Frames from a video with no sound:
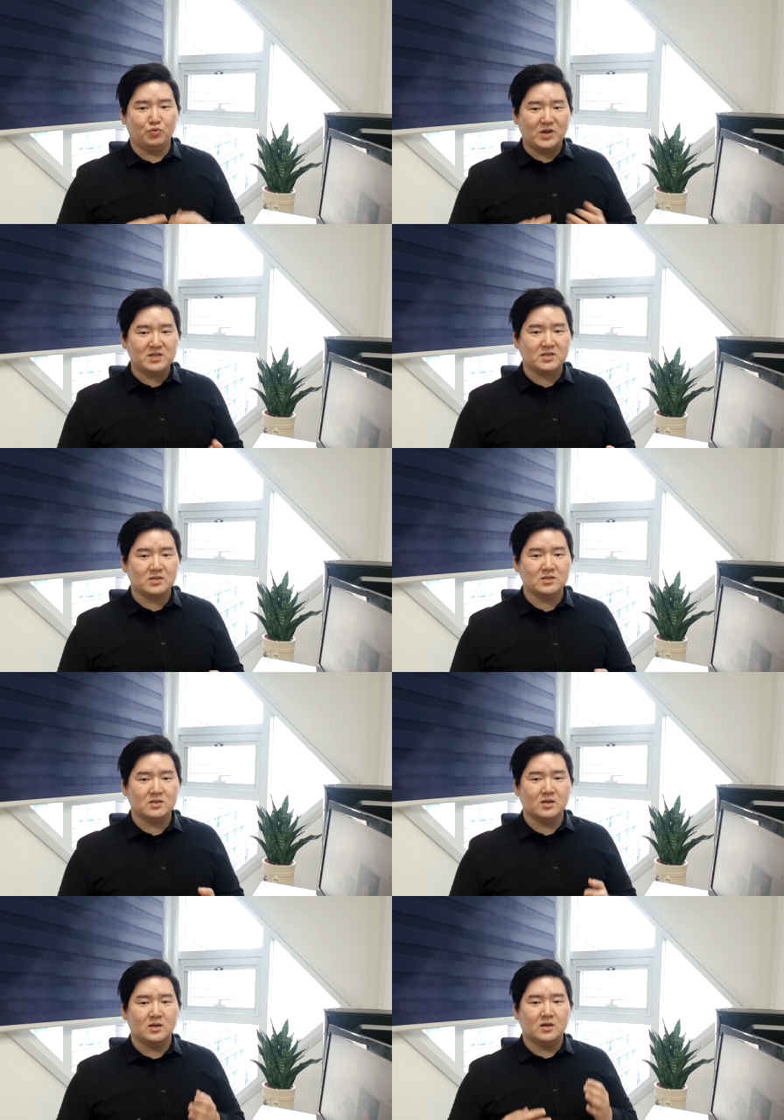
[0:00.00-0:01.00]
The
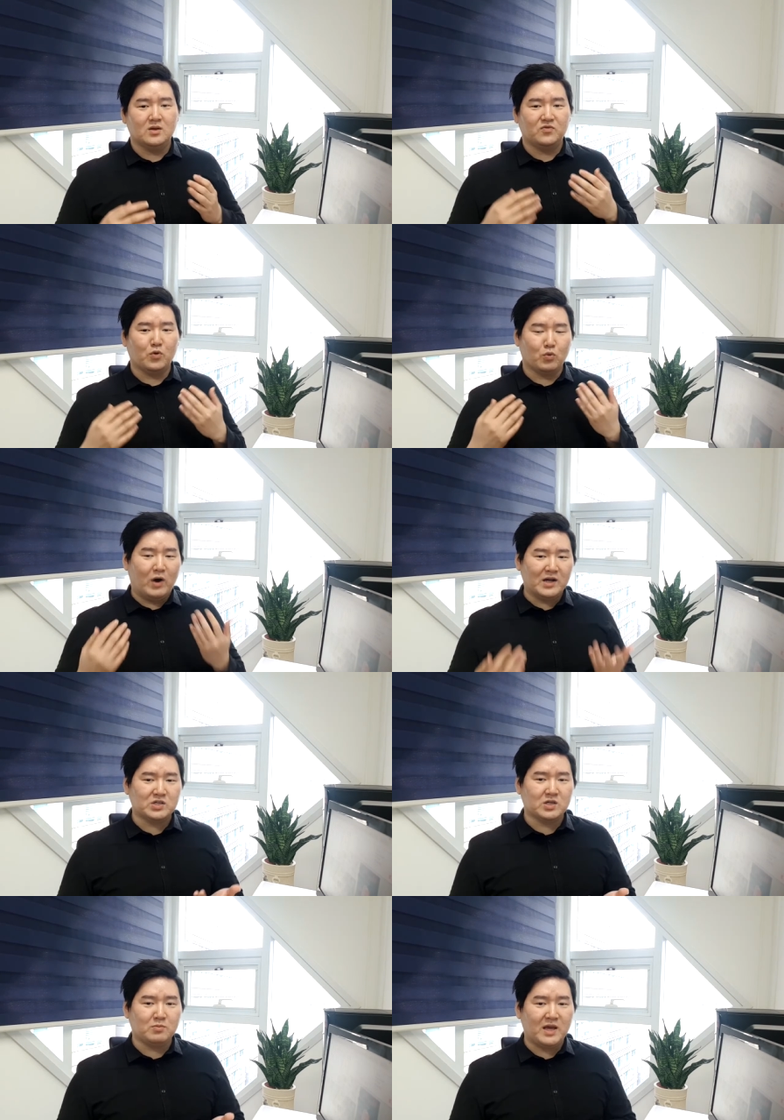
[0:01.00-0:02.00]
reason for
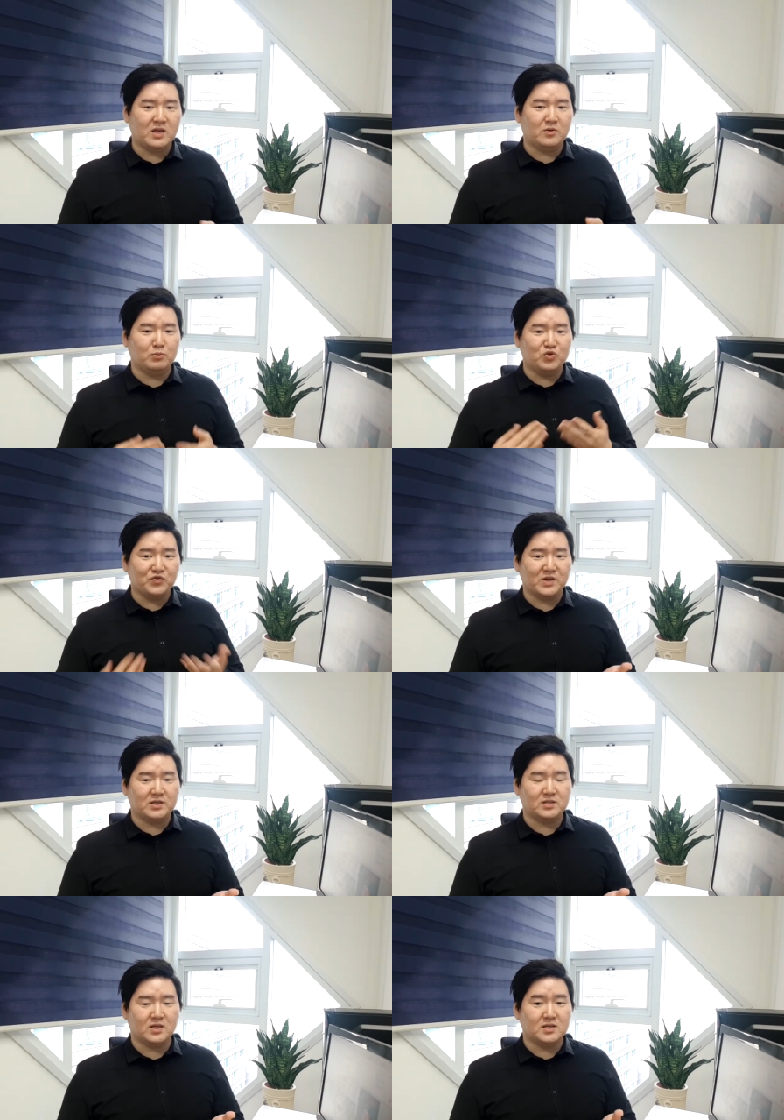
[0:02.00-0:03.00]
watching many
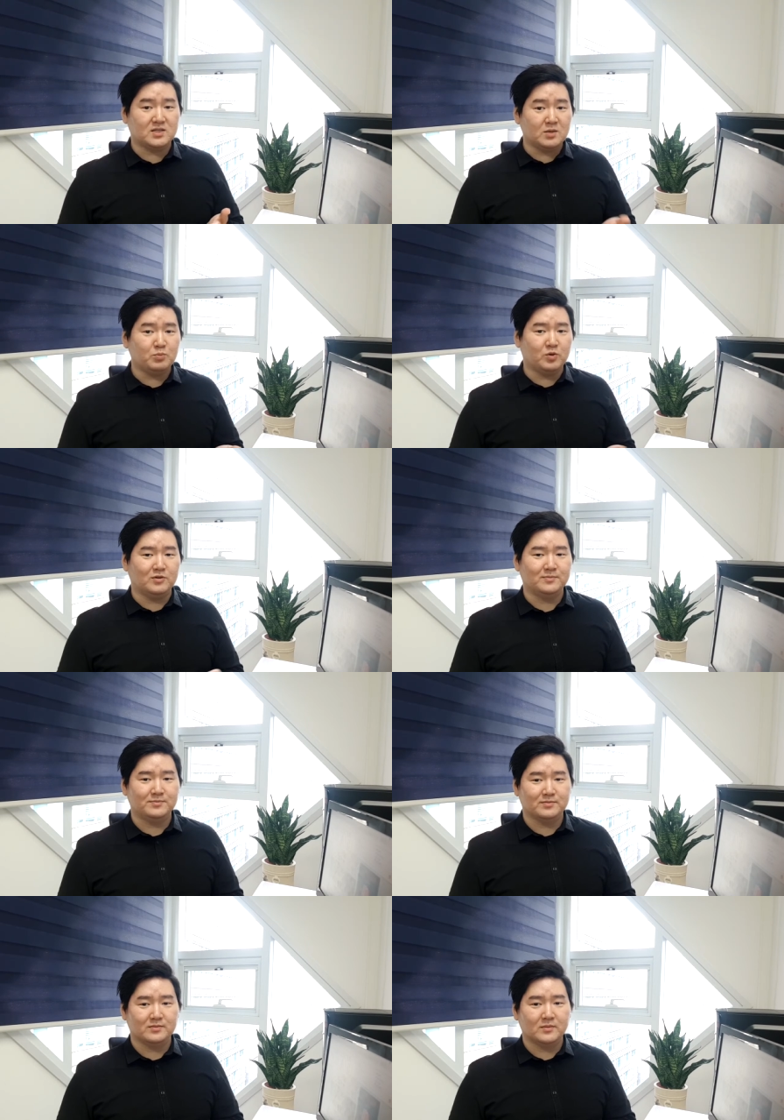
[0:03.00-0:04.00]
movies is
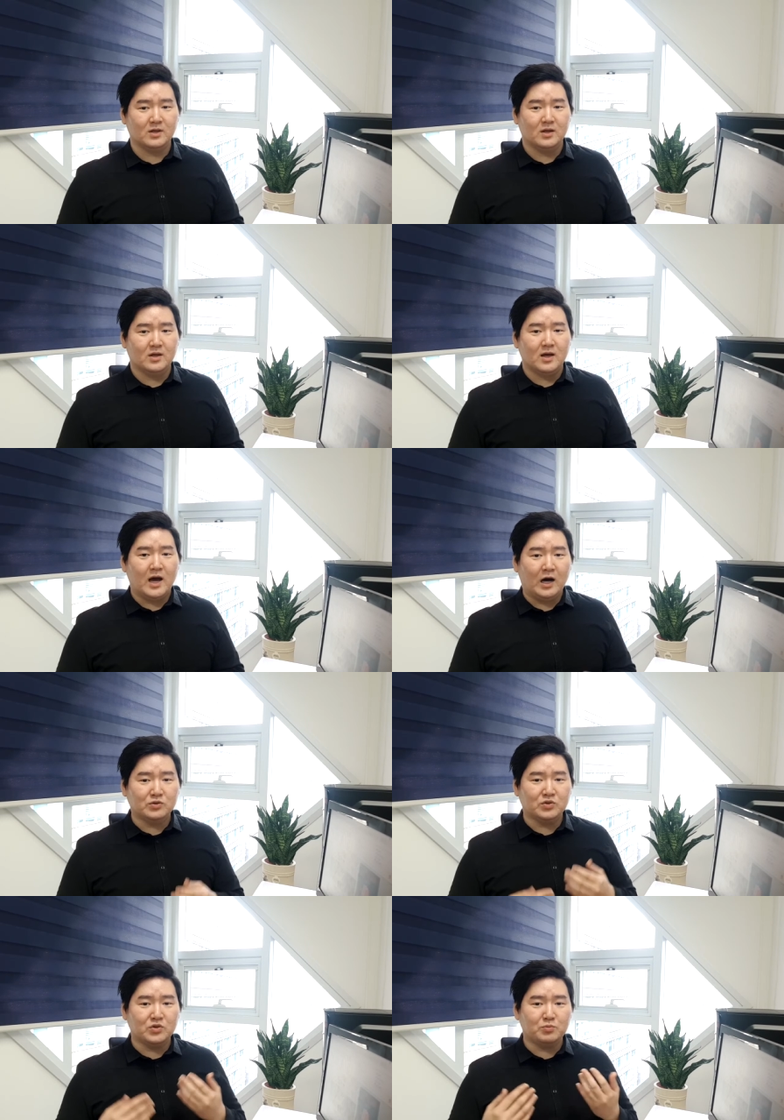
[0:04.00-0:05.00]
simple.
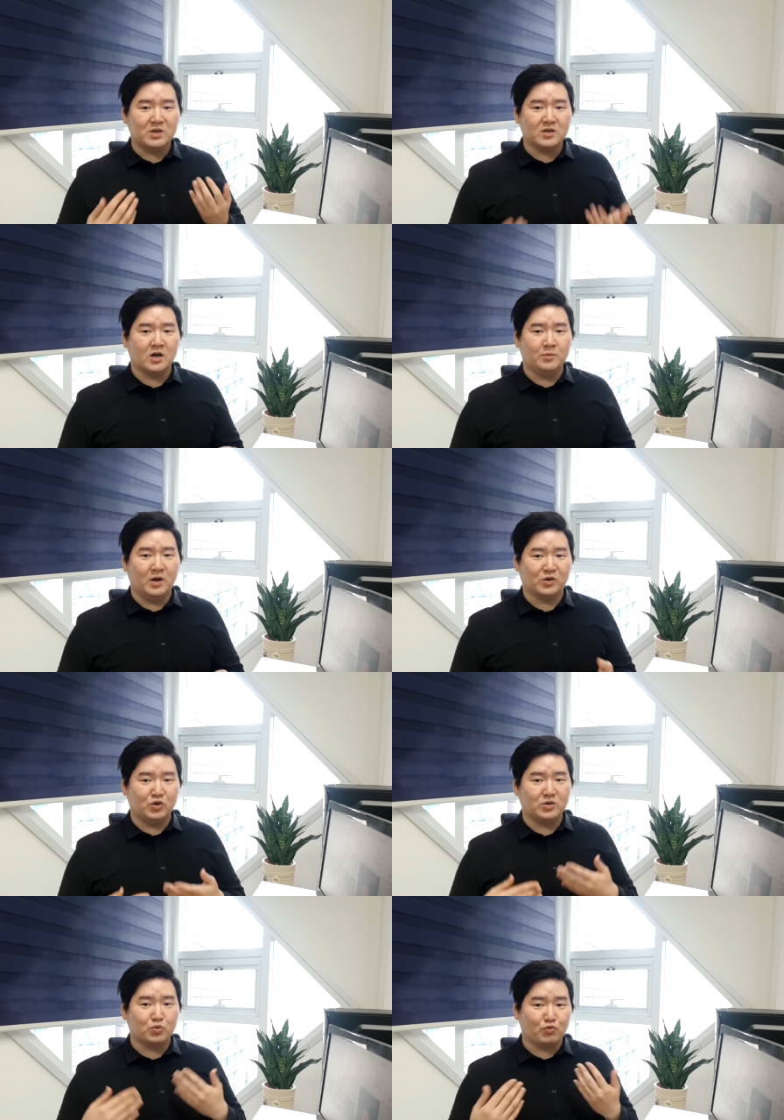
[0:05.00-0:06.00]
How do you become
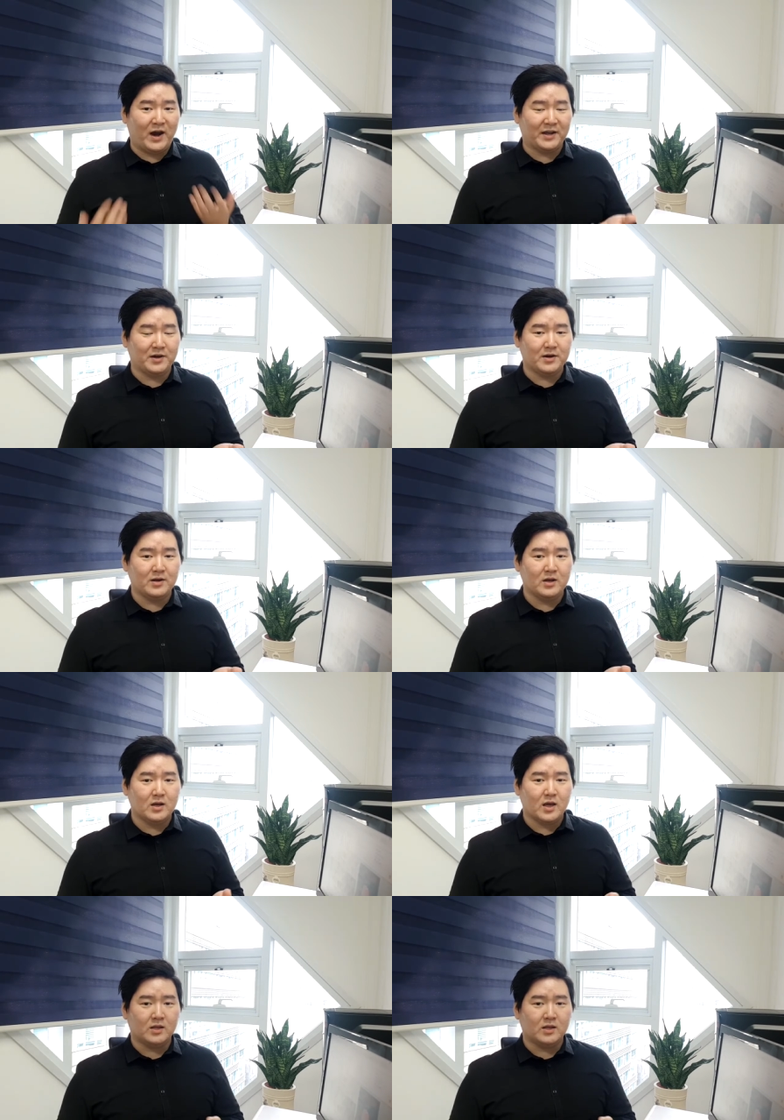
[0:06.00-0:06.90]
a good writer